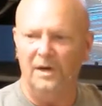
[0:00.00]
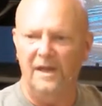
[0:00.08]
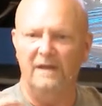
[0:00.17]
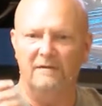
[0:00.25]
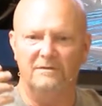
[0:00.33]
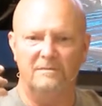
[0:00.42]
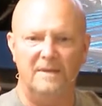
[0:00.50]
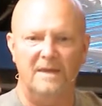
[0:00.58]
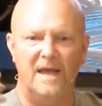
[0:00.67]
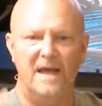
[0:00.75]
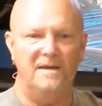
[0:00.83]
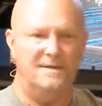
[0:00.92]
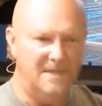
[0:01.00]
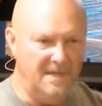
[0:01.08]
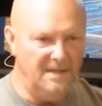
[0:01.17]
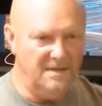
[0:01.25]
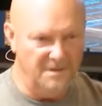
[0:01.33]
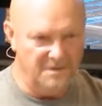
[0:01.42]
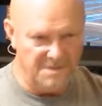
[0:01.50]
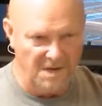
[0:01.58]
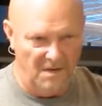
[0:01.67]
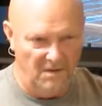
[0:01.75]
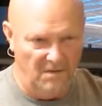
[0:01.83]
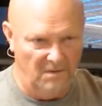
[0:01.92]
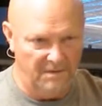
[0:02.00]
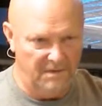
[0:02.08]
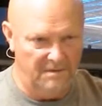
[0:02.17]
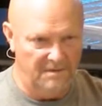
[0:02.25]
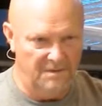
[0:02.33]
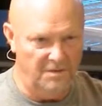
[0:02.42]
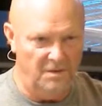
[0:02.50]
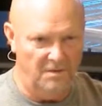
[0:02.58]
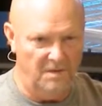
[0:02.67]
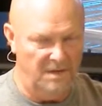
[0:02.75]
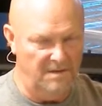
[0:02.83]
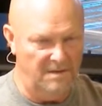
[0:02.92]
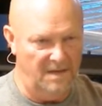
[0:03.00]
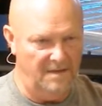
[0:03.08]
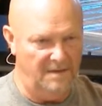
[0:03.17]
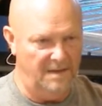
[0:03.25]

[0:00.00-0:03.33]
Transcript: live to be 18 years old and you don't and, and,